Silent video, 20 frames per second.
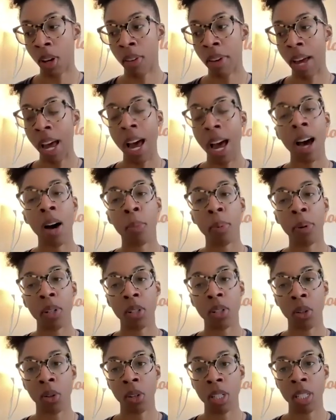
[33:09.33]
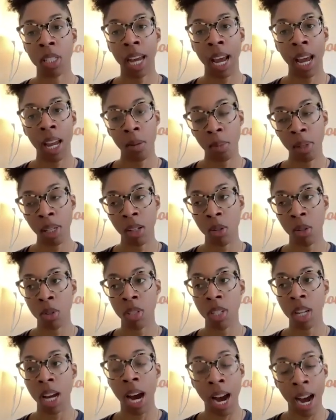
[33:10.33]
of how personas can be
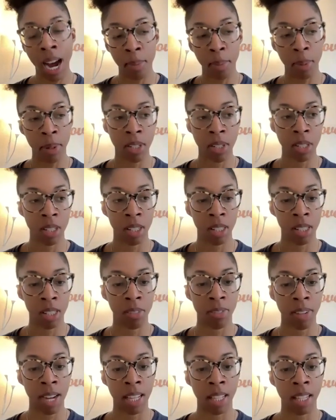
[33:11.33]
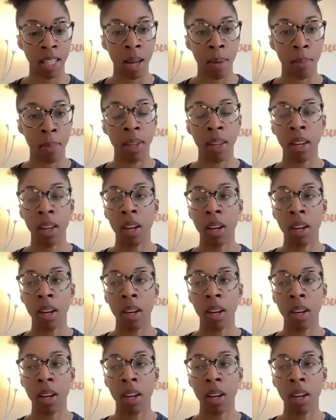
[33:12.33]
used. I personally find them